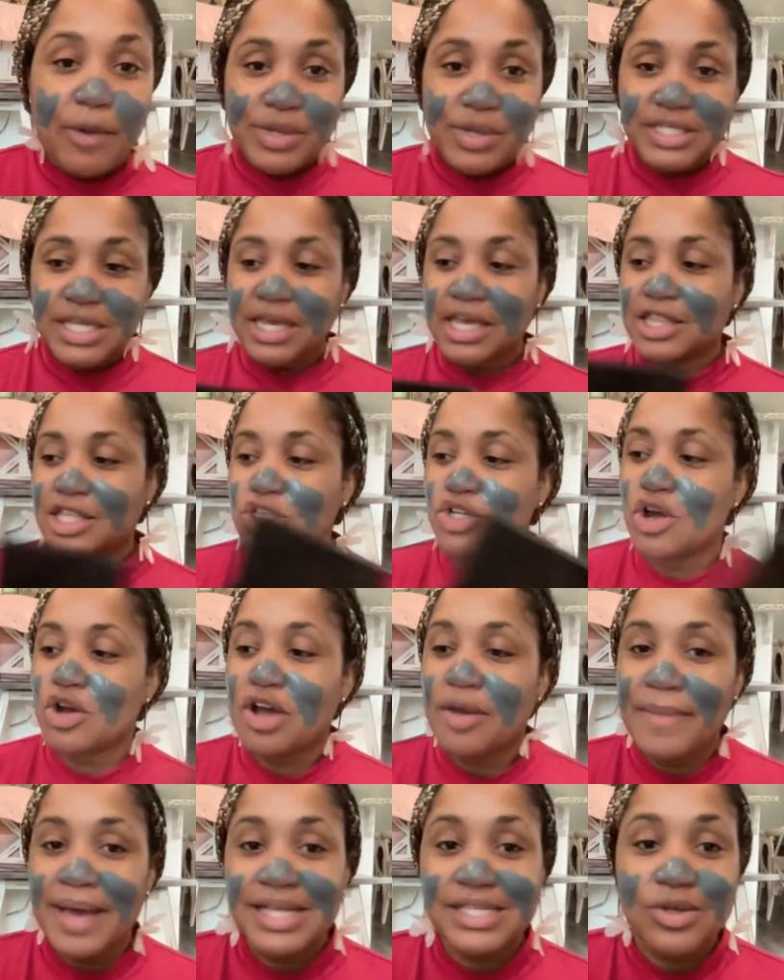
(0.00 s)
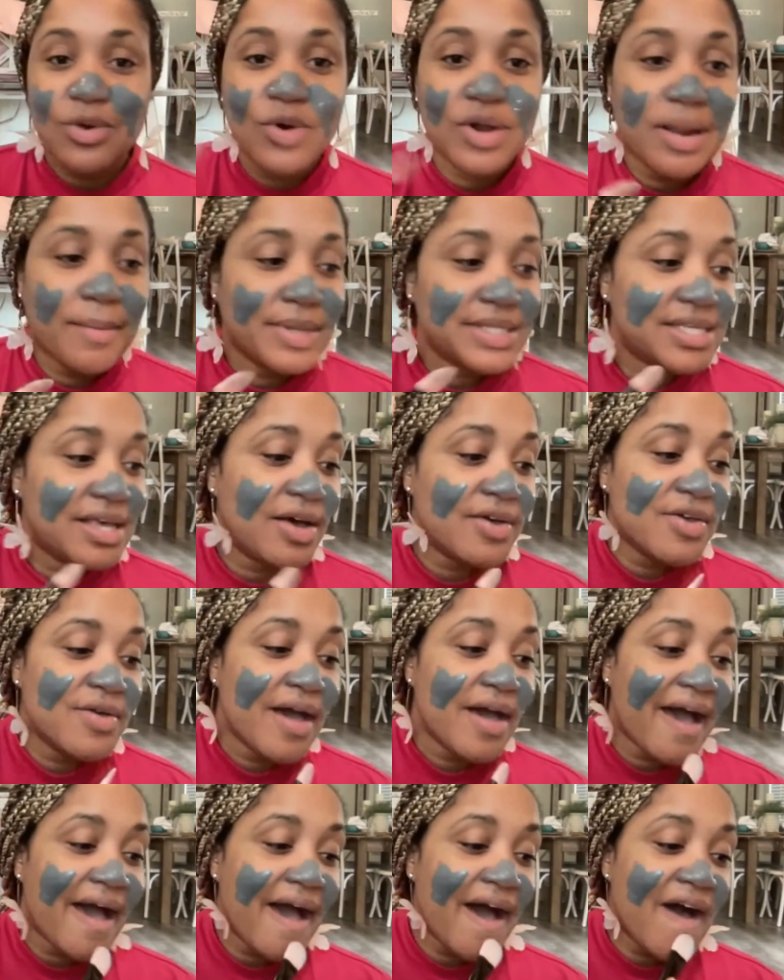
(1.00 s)
once I get the charcoal mask on, I'm going to tell you
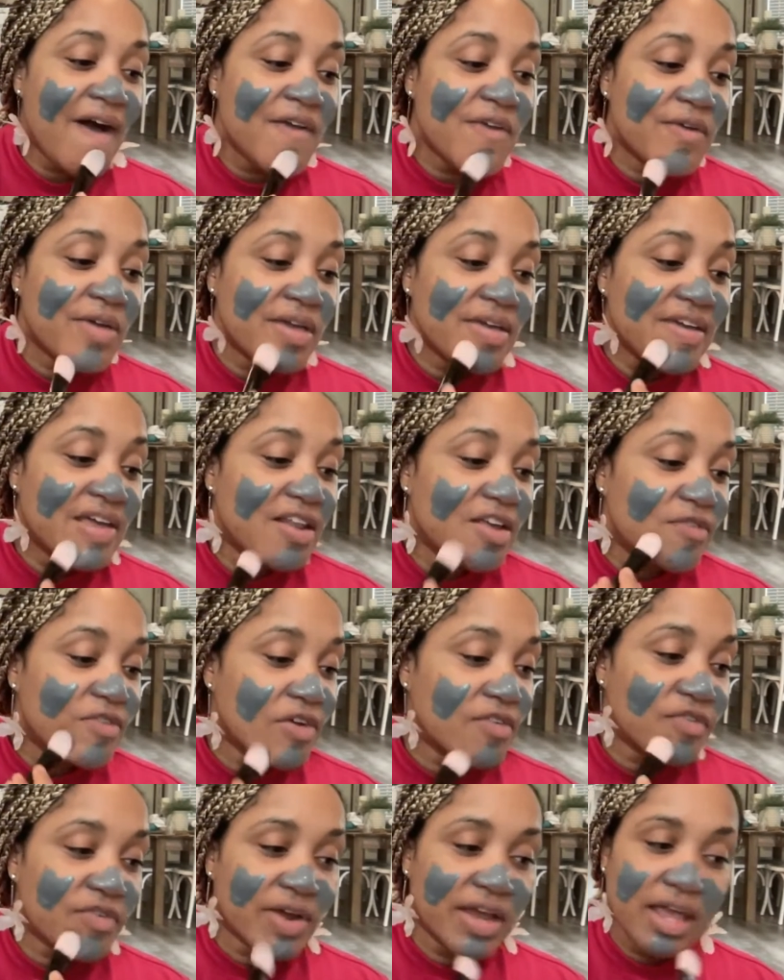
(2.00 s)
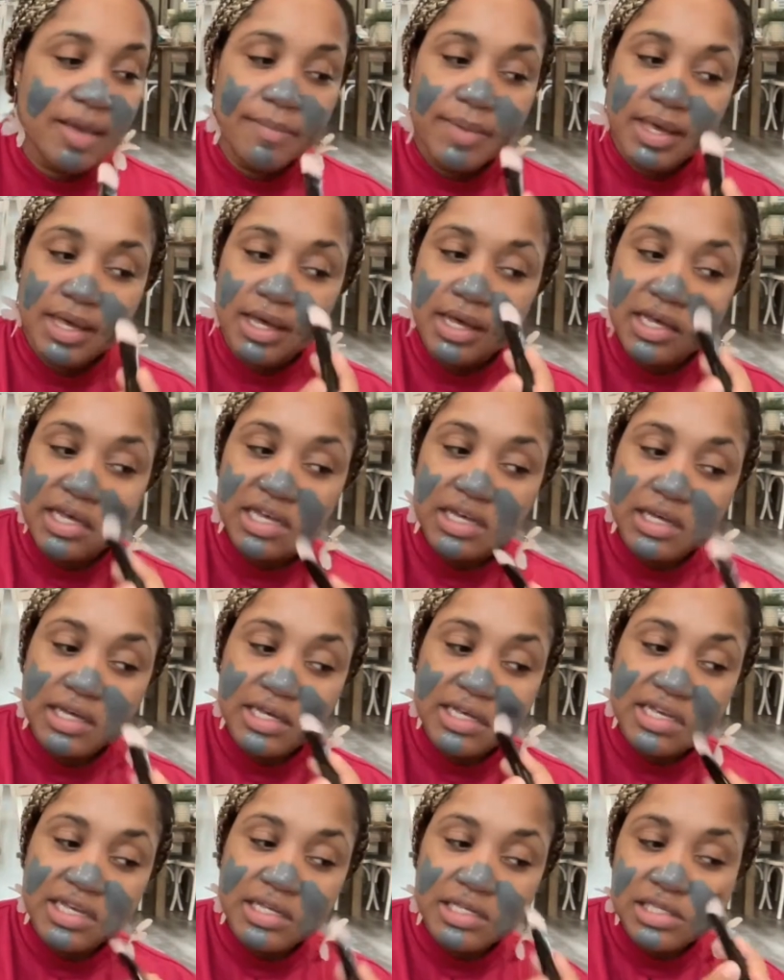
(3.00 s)
how you can get it for free
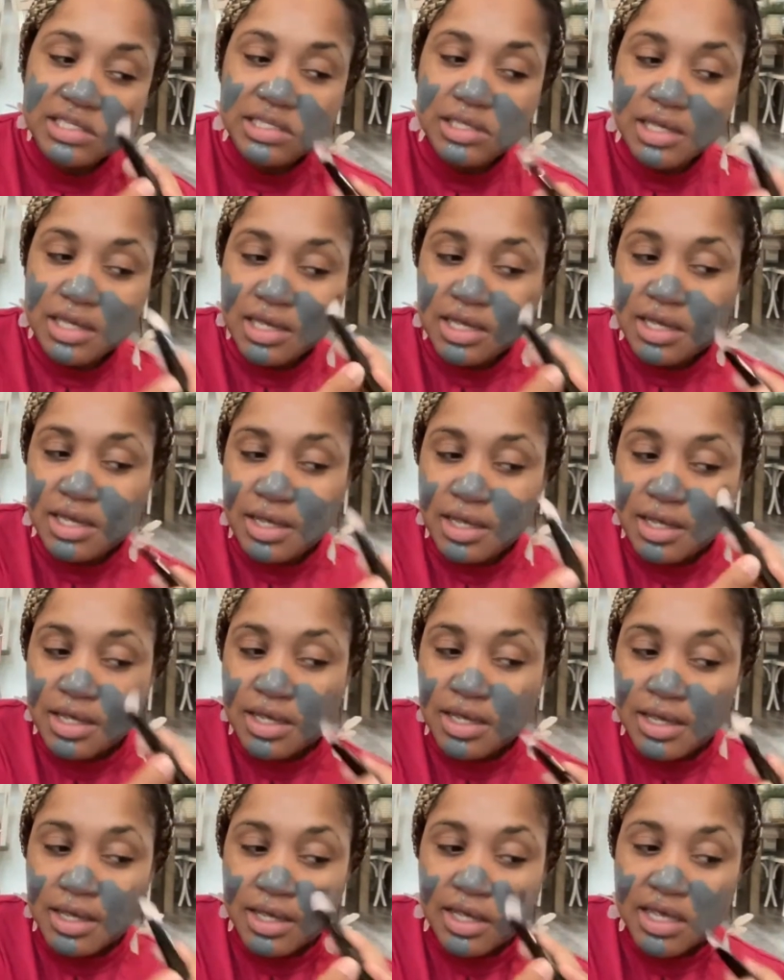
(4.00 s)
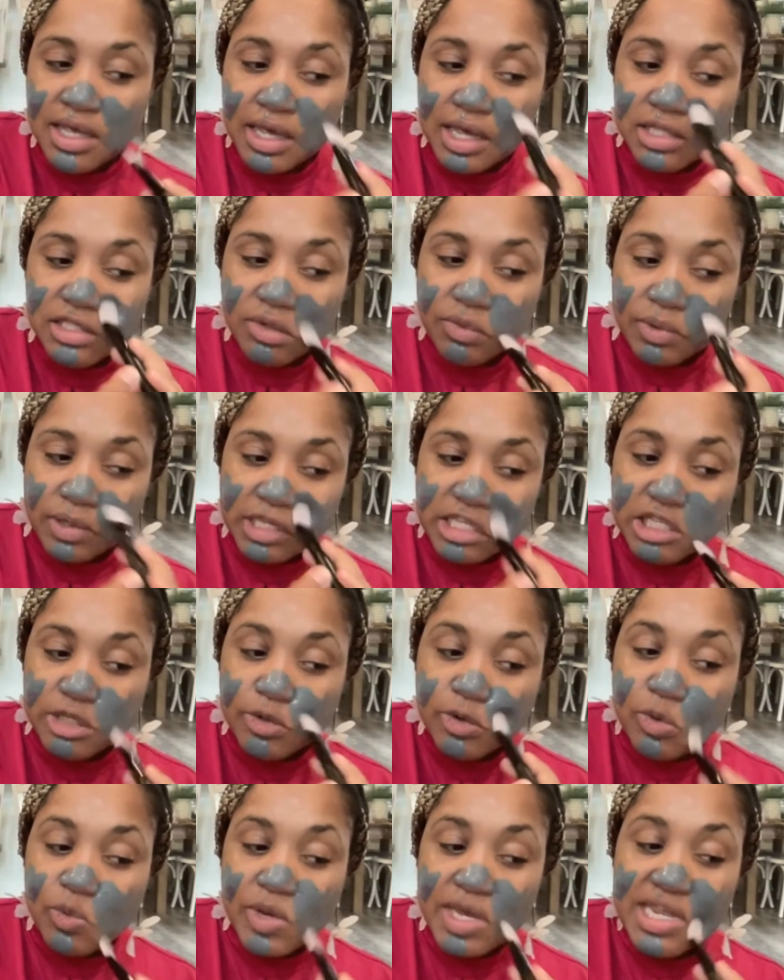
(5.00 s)
because it's a really
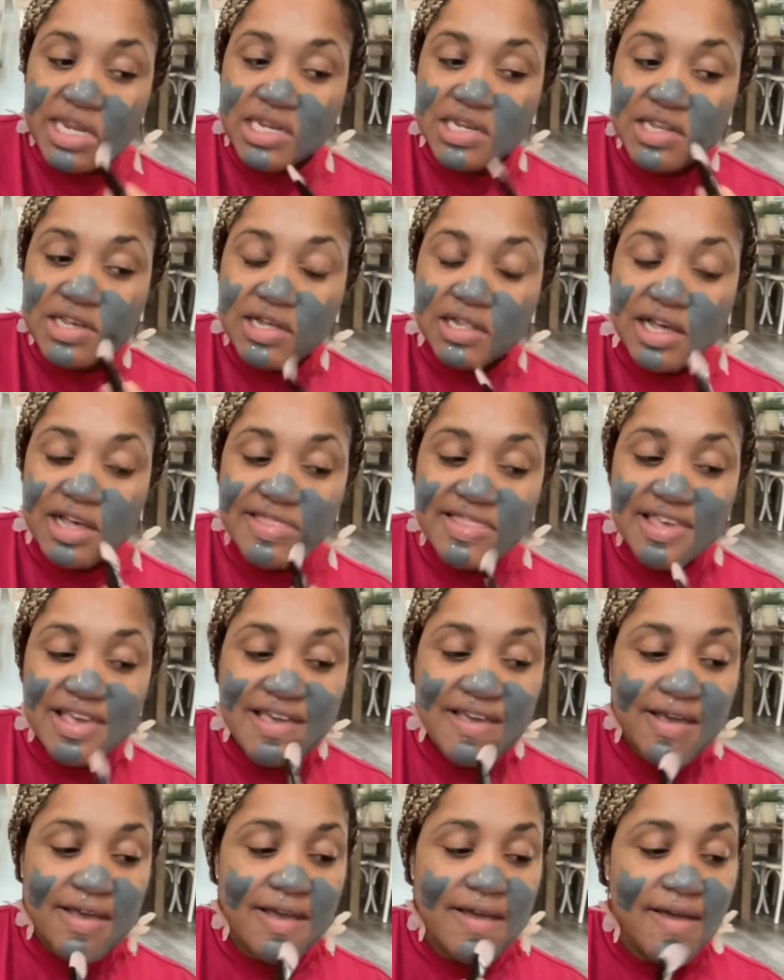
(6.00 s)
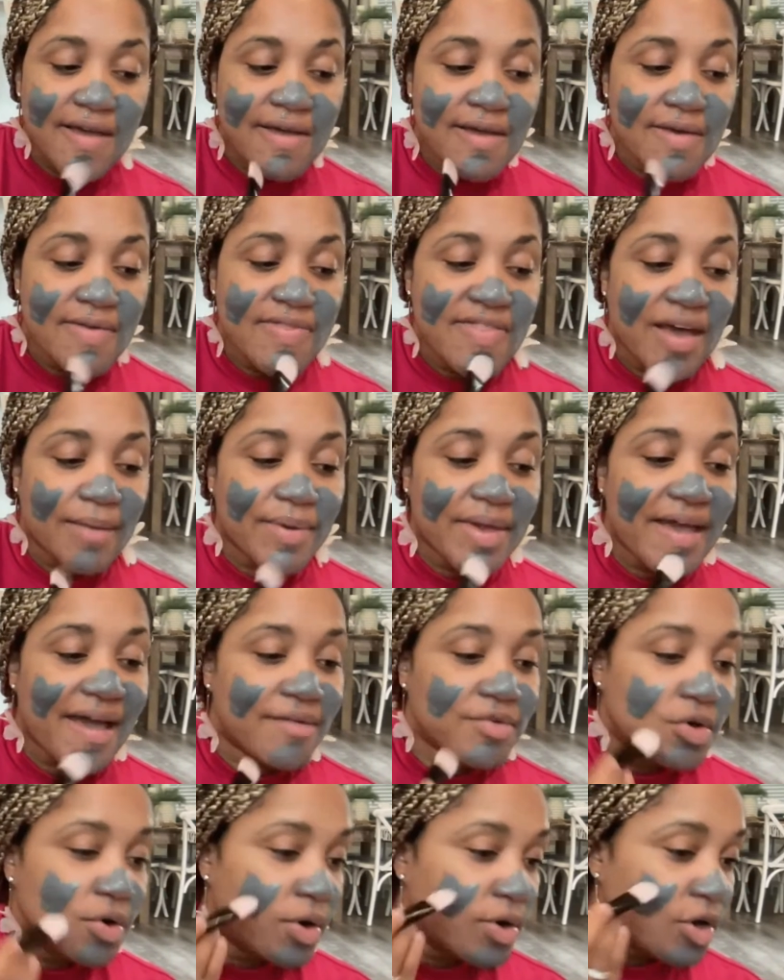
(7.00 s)
sweet deal, I think, that we
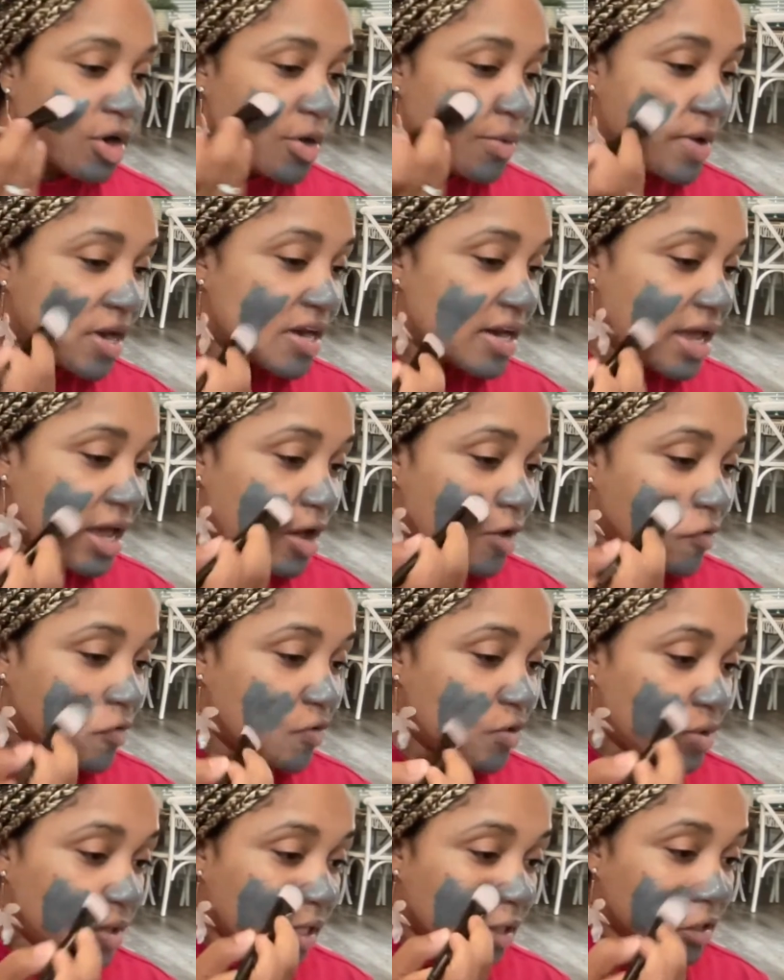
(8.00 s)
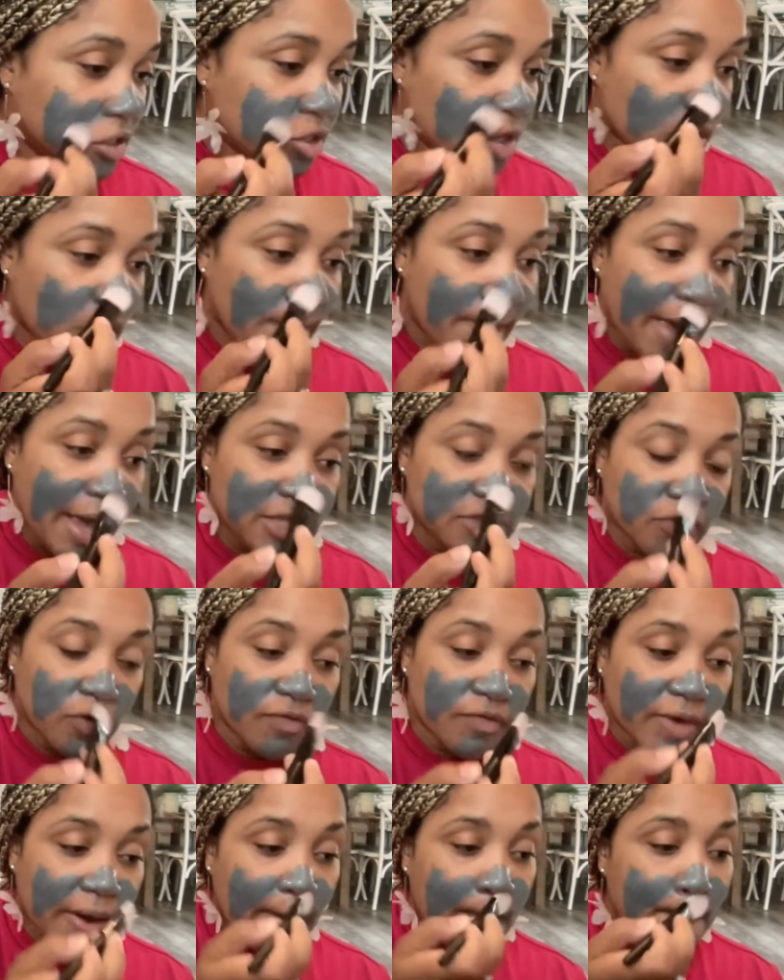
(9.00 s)
have going on right now for you to get the charcoal mask for
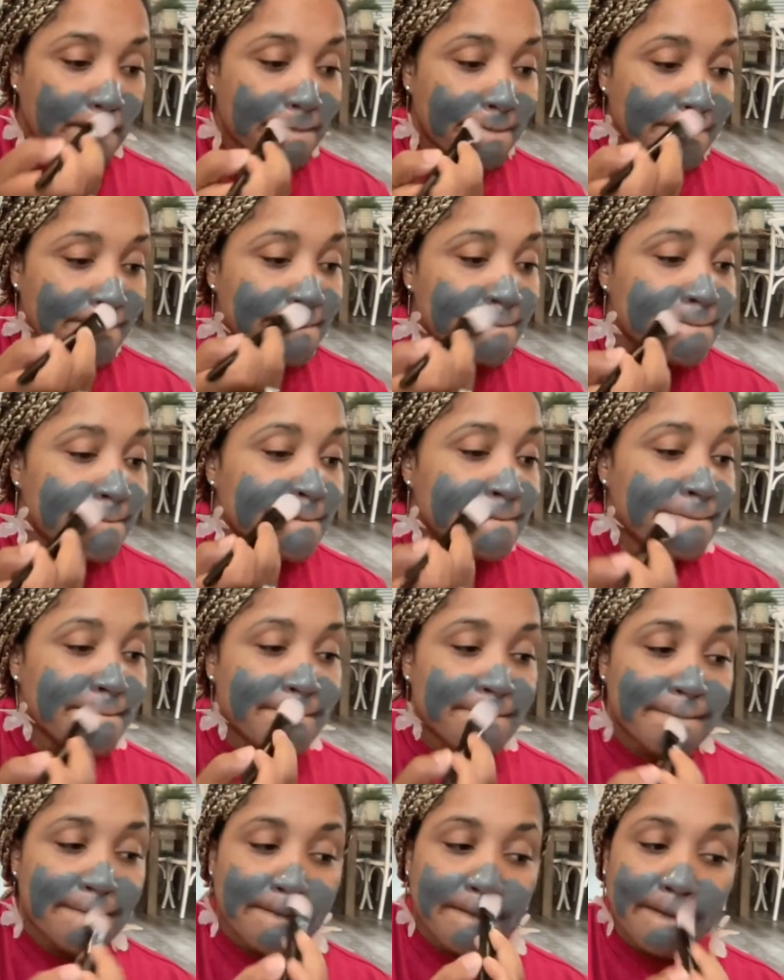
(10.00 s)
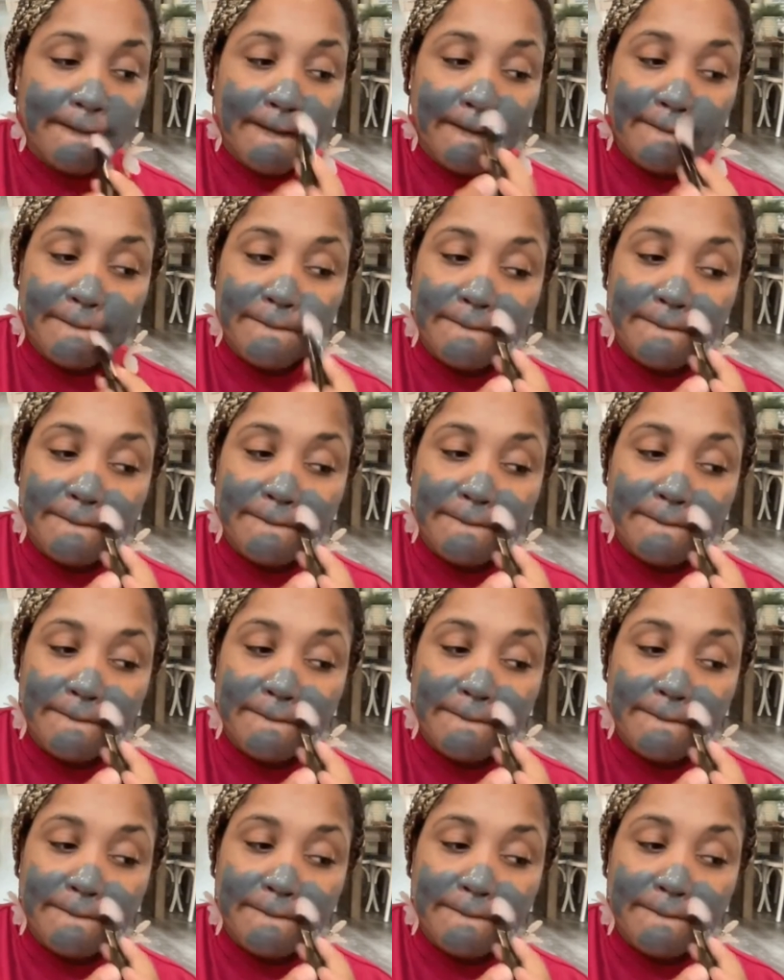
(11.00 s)
free. Okay.